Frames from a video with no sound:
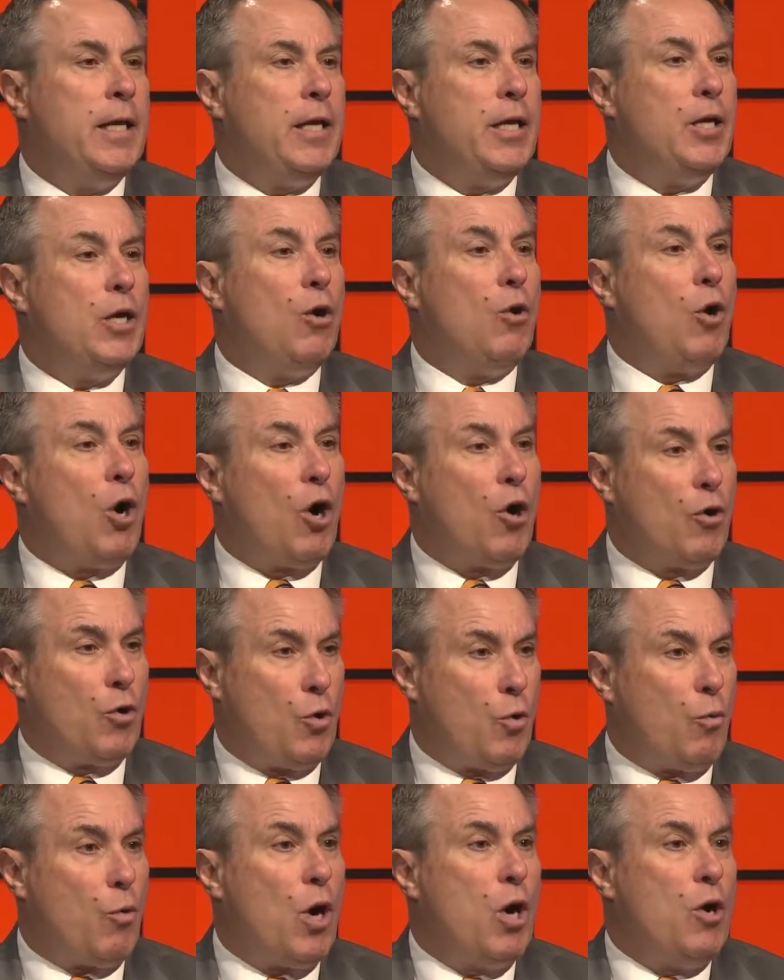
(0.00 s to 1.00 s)
You know, our
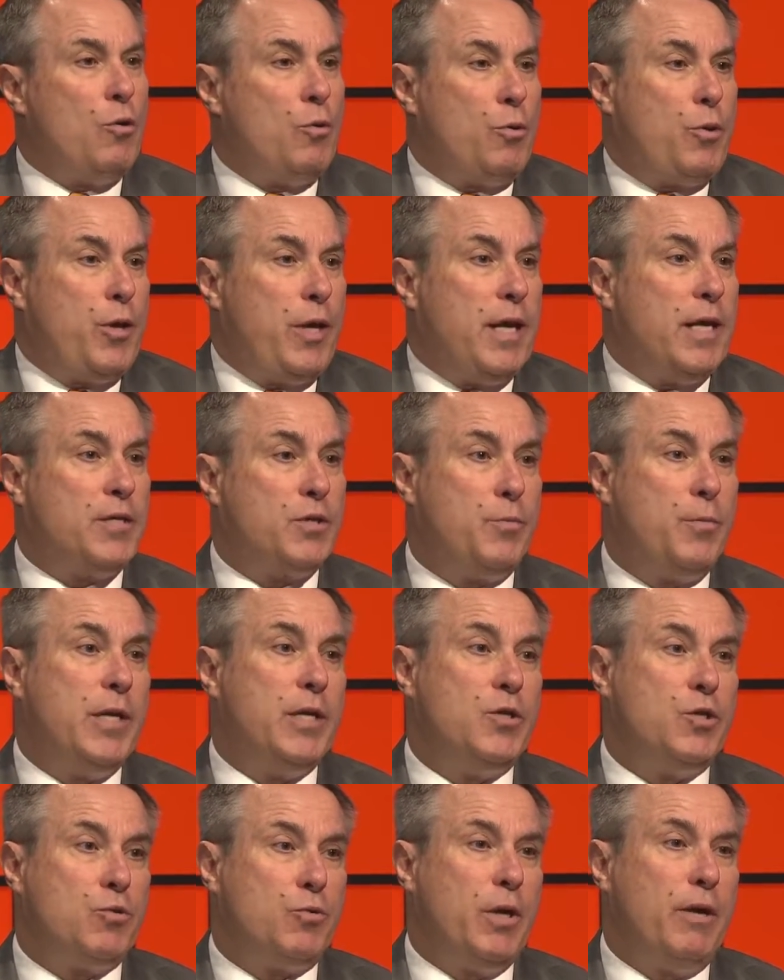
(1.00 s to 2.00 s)
growth has
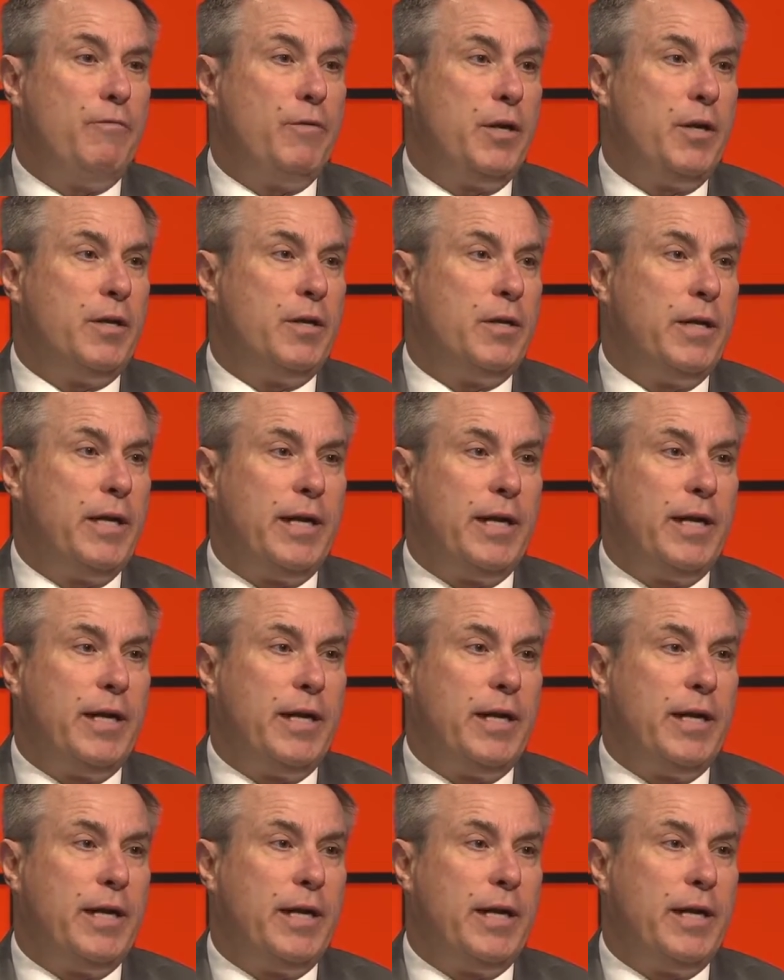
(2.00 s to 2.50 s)
been driven,